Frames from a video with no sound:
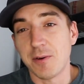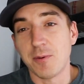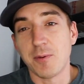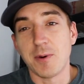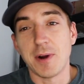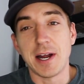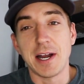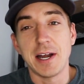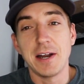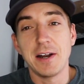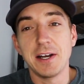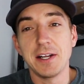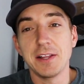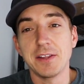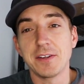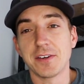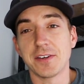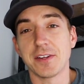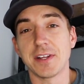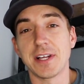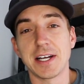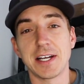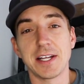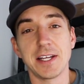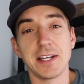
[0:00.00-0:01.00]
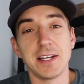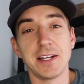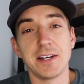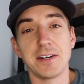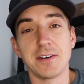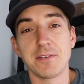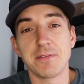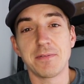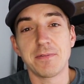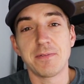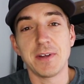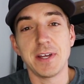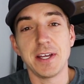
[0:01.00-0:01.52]
of wiring, there's a lot of
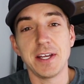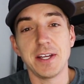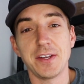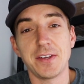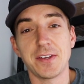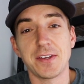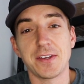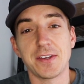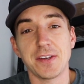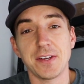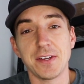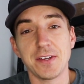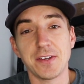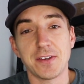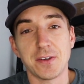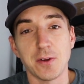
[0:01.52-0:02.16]
interface.